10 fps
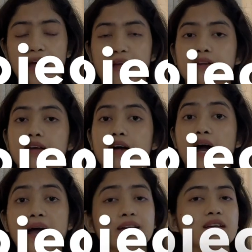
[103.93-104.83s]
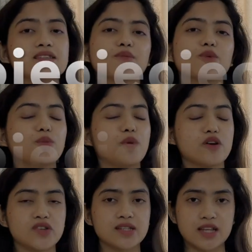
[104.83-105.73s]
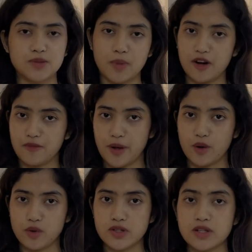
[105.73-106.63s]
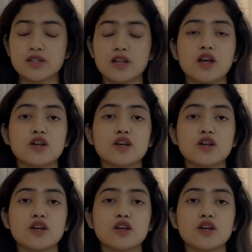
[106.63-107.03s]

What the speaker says: and I had done some good projects as part of my courses.